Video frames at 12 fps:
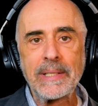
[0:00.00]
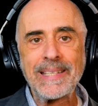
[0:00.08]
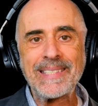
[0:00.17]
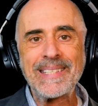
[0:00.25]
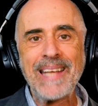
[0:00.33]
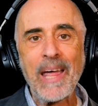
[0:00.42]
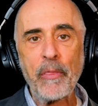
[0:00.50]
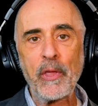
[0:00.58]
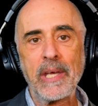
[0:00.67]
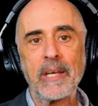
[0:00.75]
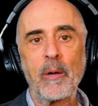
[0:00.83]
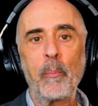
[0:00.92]
it's
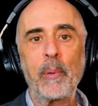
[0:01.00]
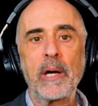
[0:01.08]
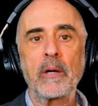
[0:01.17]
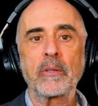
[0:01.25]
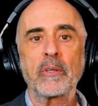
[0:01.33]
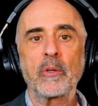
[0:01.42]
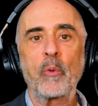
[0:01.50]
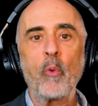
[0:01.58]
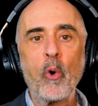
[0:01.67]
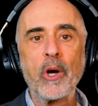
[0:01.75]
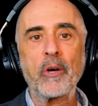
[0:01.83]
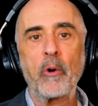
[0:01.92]
nothing compared to the
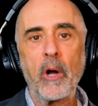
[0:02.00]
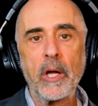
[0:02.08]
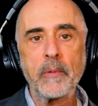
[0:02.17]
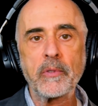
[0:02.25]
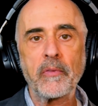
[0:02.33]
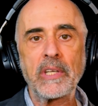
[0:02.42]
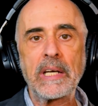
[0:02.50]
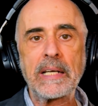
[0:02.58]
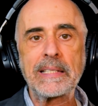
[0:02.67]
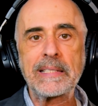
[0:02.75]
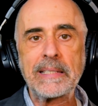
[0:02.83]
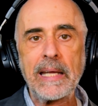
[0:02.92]
war crimes of the
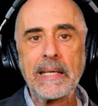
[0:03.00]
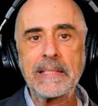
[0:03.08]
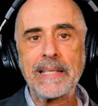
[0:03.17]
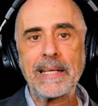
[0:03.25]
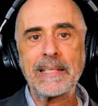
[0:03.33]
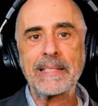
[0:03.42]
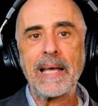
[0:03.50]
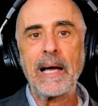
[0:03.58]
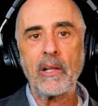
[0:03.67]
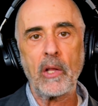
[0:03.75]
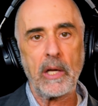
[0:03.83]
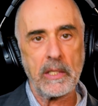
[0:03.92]
United States and its
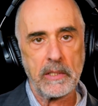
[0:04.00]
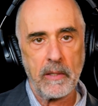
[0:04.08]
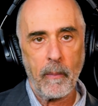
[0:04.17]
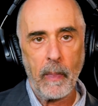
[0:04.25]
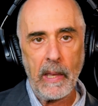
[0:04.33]
allies.